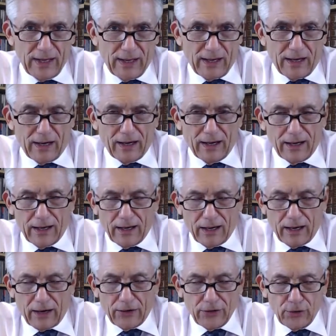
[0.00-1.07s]

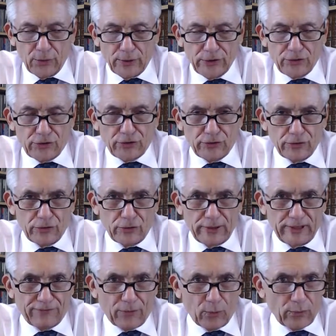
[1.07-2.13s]
Are you a Jew
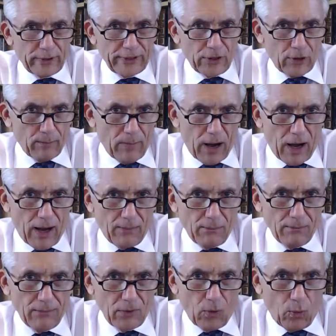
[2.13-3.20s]
if only your mom
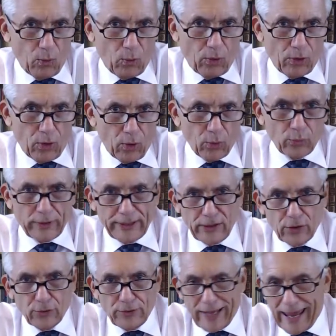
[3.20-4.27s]
or only
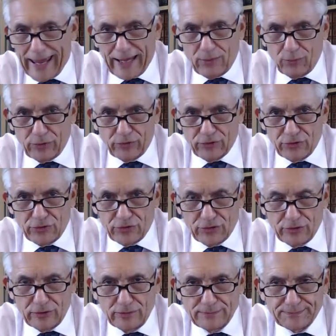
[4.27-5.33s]
your dad was a
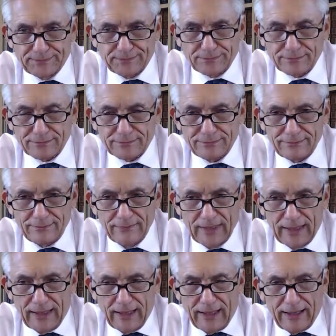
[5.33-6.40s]
Jew?
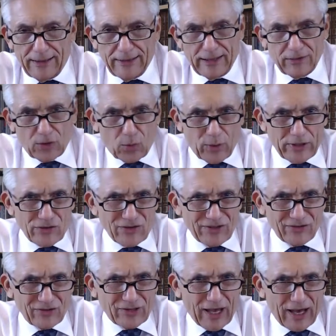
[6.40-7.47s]
Then the
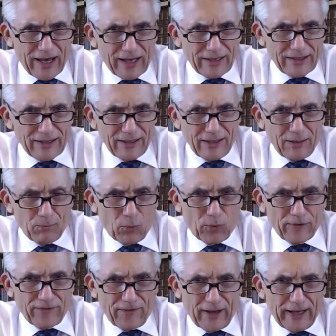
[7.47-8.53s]
questions got more
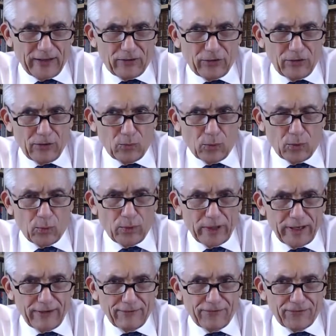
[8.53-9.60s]
fine-tuned. Well, what
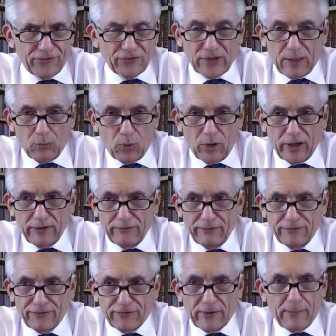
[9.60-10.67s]
if someone
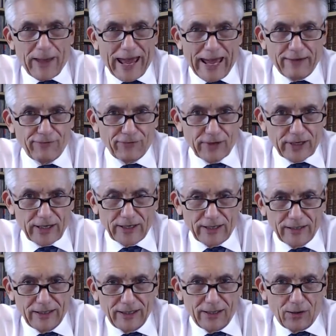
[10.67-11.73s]
from Africa
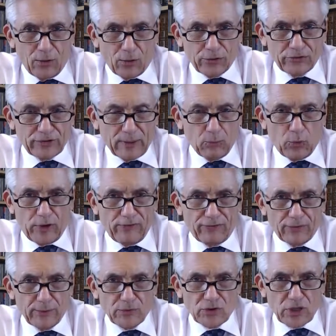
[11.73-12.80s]
or someone
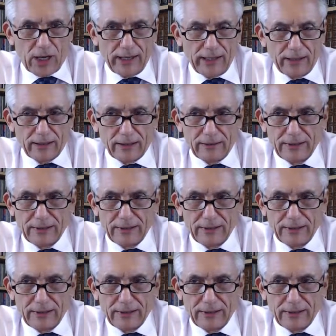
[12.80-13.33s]
from China